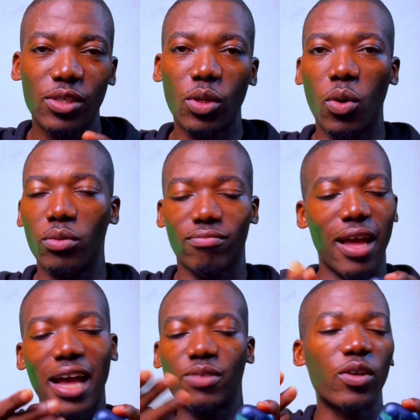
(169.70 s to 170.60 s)
So
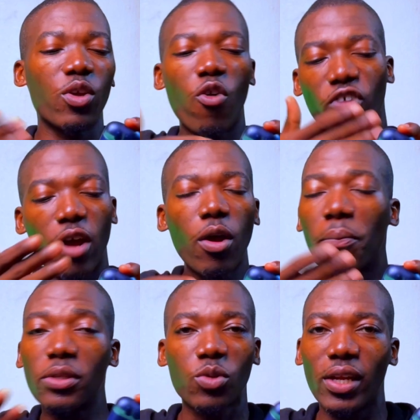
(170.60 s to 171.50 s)
as for the overall
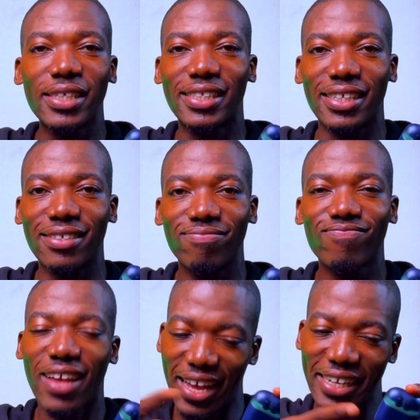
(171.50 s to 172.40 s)
build quality,
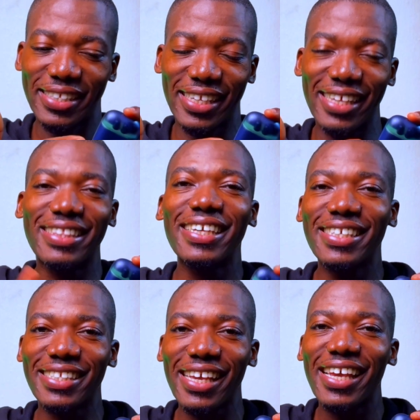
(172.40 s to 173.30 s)
I can say
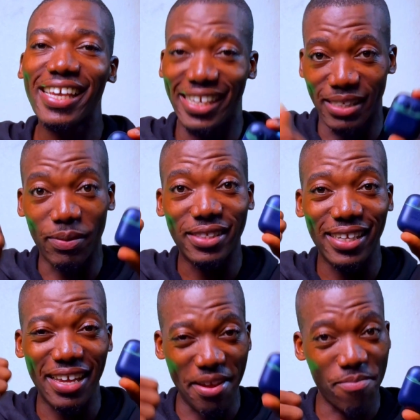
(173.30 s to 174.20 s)
this is
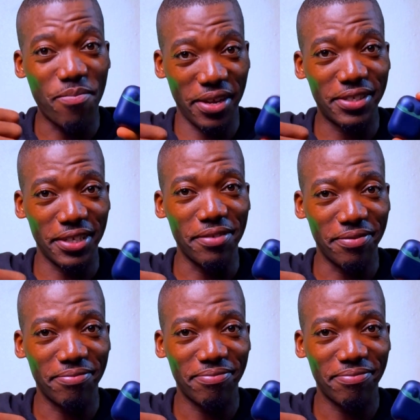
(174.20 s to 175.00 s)
pretty impressive.